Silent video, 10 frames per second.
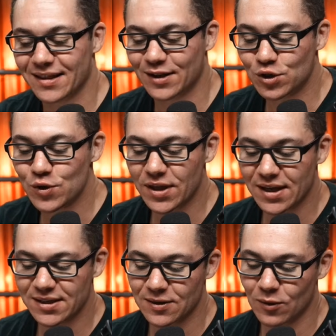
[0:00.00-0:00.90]
The truth
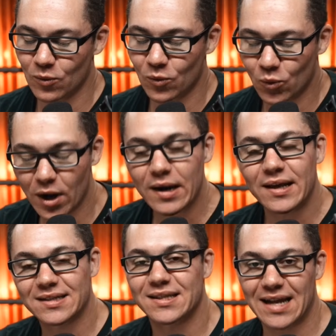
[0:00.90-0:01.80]
is, what
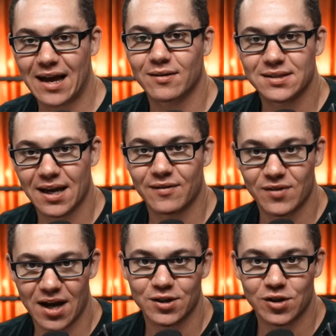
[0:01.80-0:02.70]
is the downside of
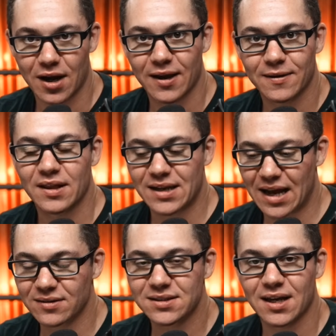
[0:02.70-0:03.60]
not trying? The
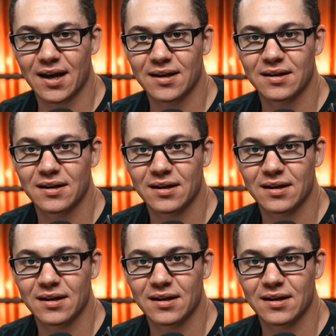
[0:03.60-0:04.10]
downside